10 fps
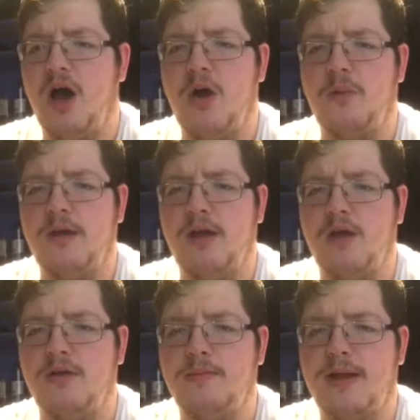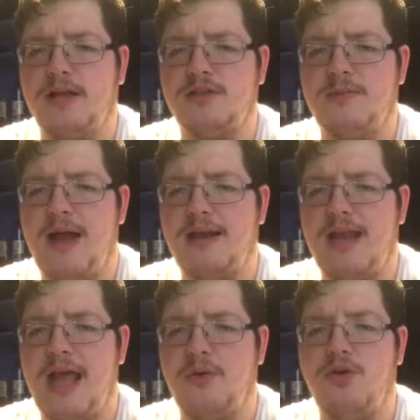Are we only big in Japan
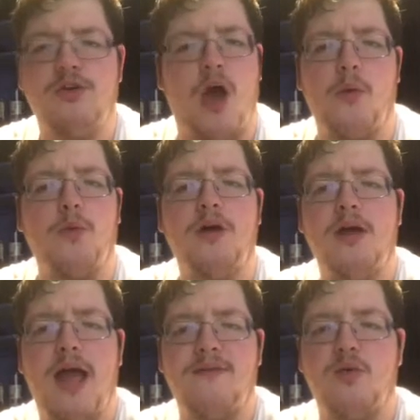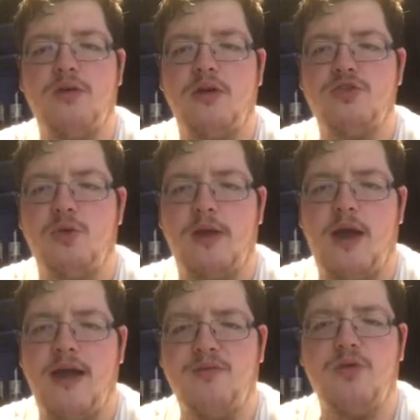now? No. Everyone knows who we
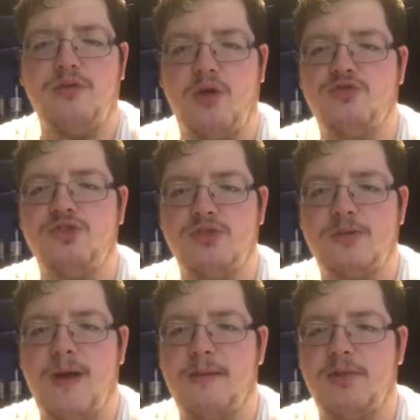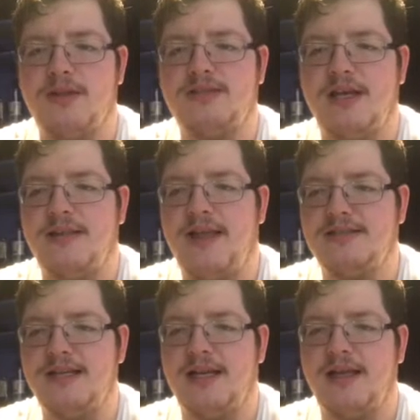are. Everyone knows New Japan. But there's still
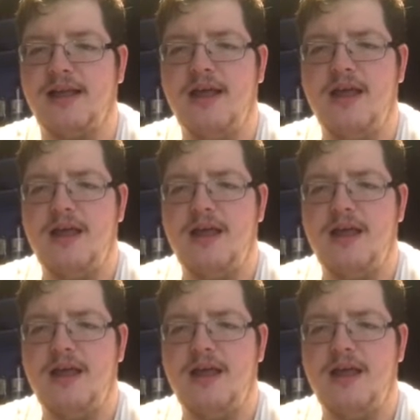that ceiling.